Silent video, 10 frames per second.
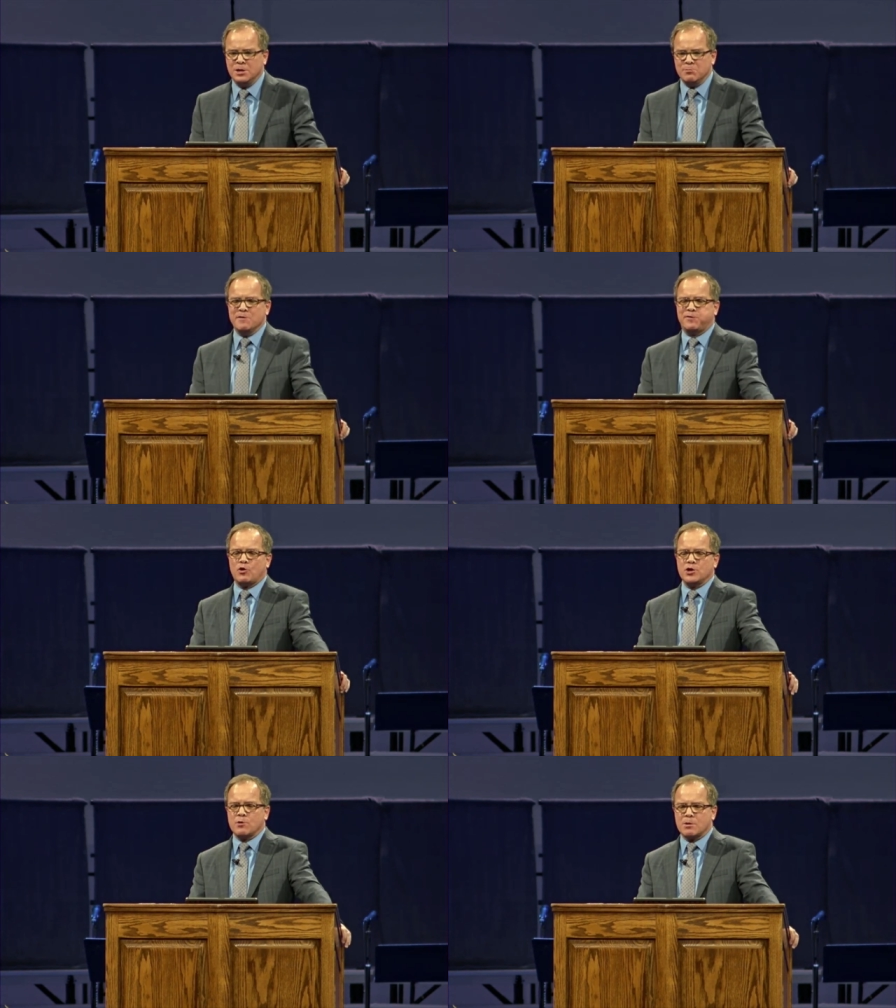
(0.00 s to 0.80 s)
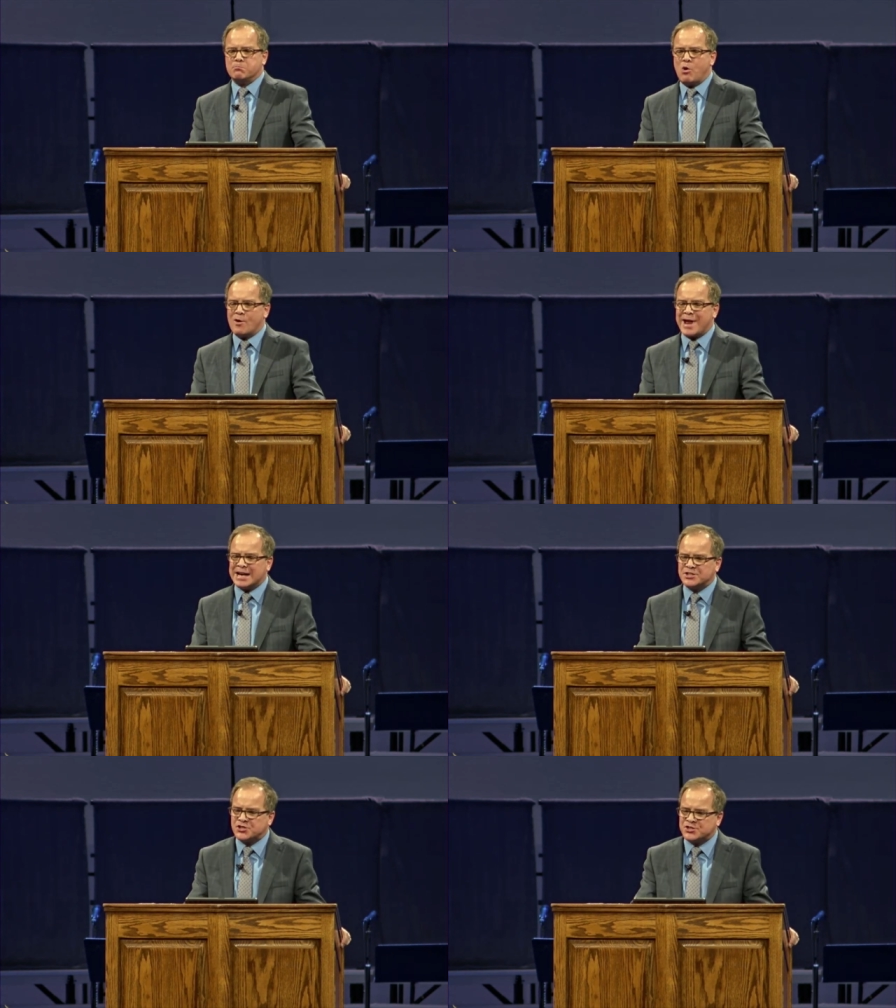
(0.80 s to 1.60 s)
Before you were born,
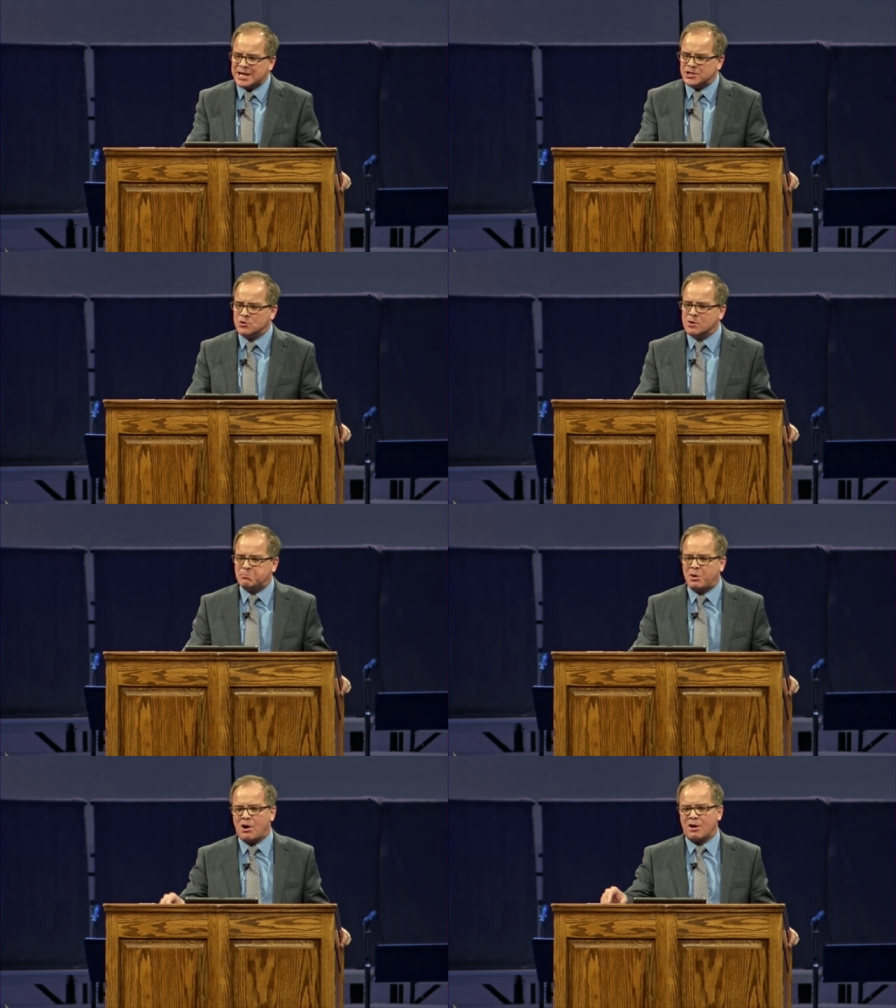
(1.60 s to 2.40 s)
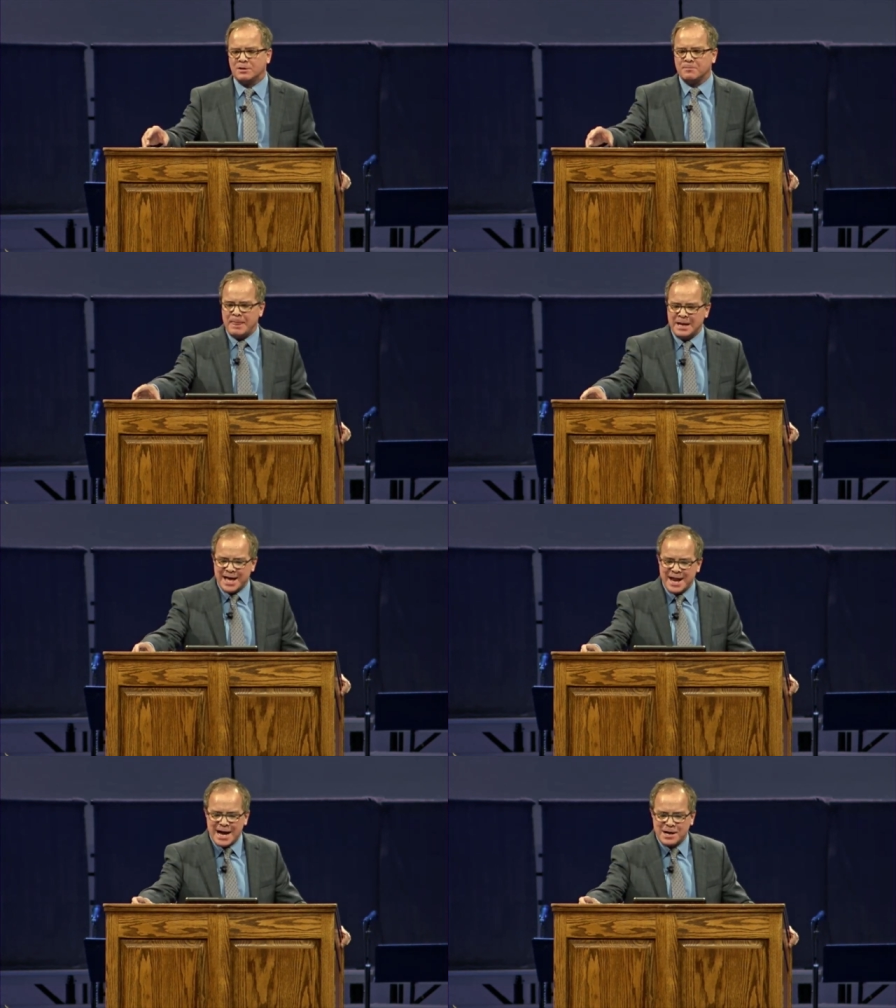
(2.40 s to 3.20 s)
I set you apart
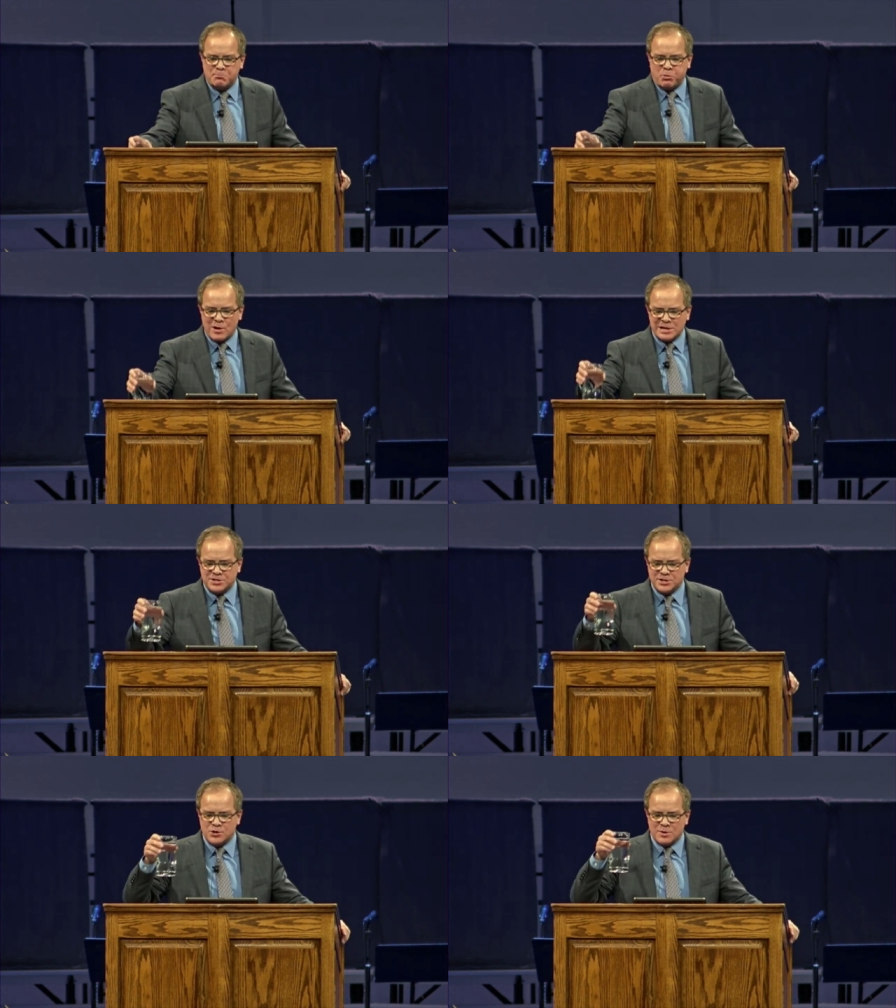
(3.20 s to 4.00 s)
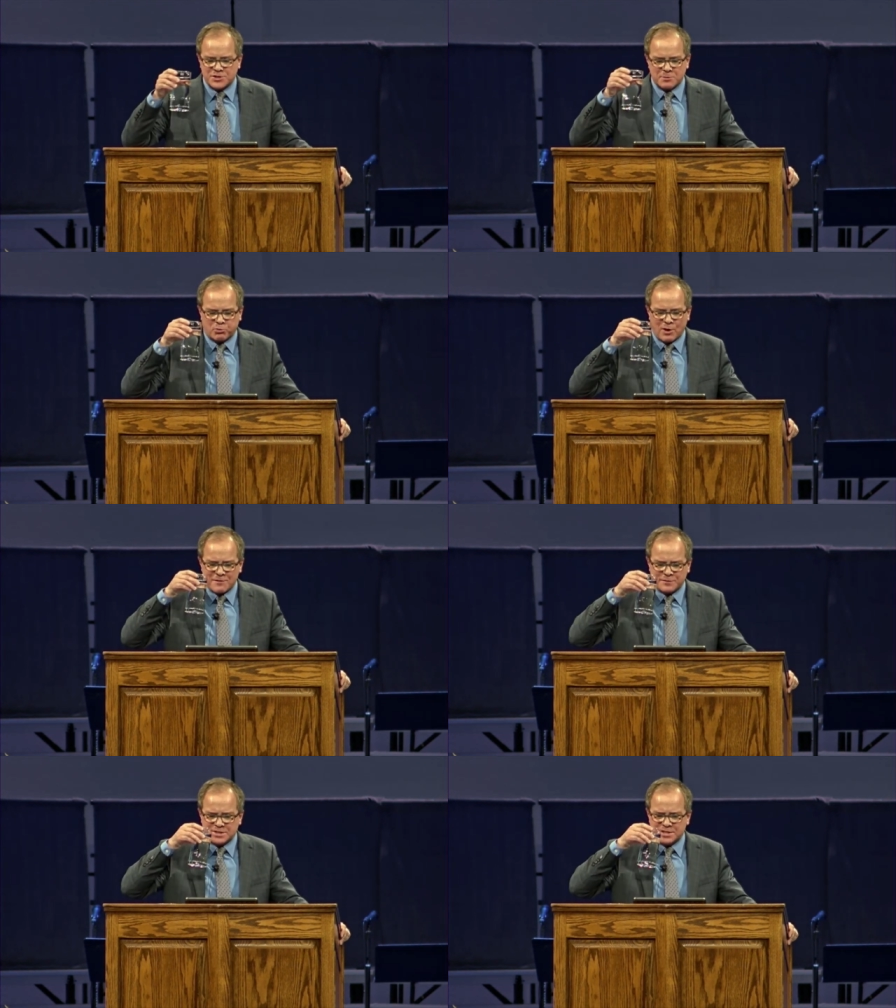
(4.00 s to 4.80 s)
and I appointed you as a
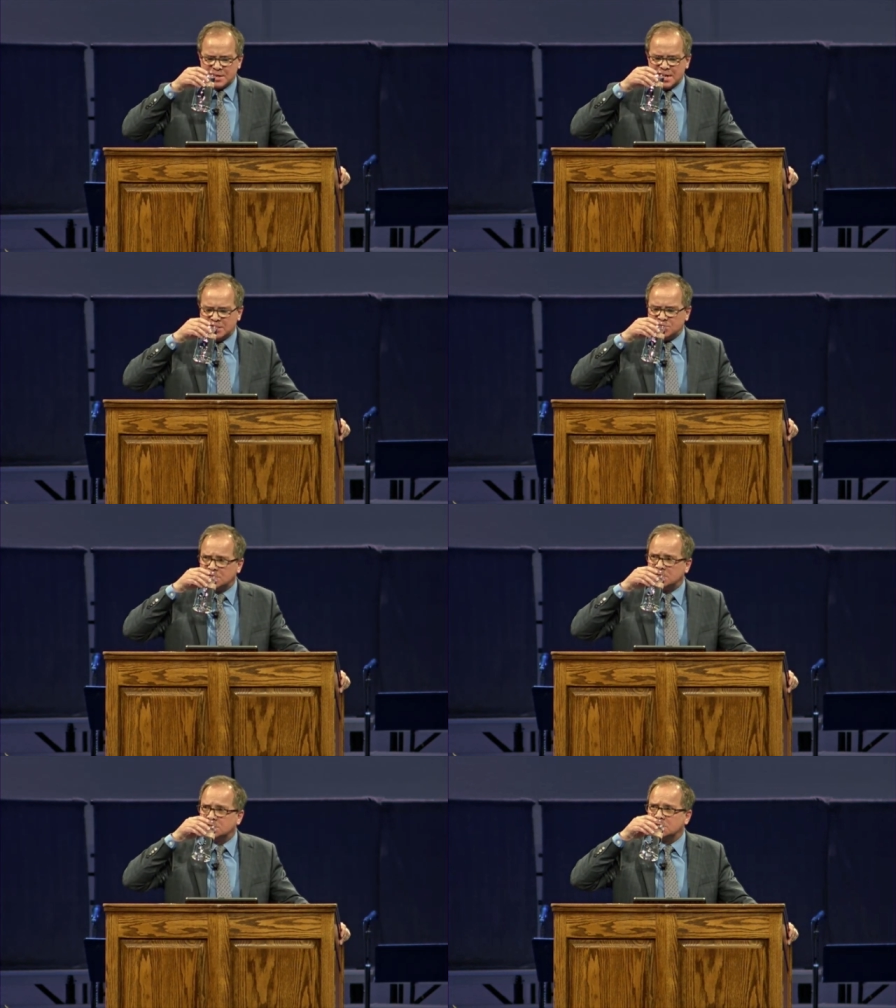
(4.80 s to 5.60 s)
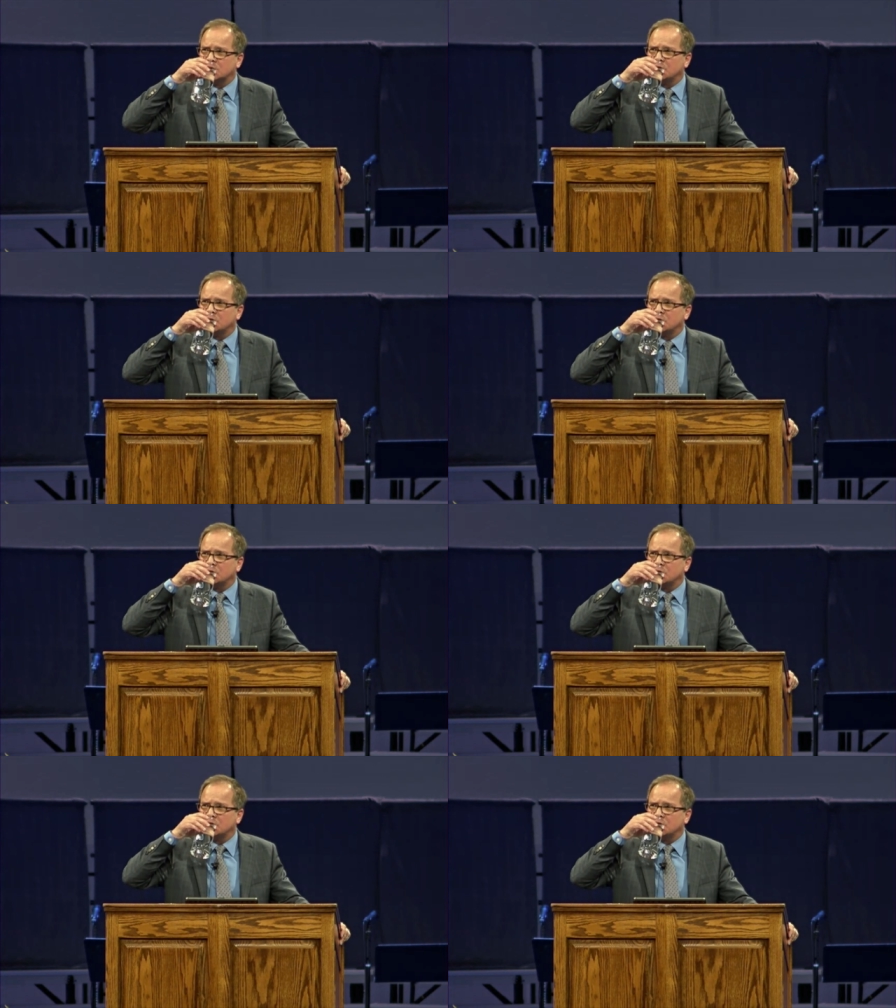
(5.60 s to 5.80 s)
prophet to the nations.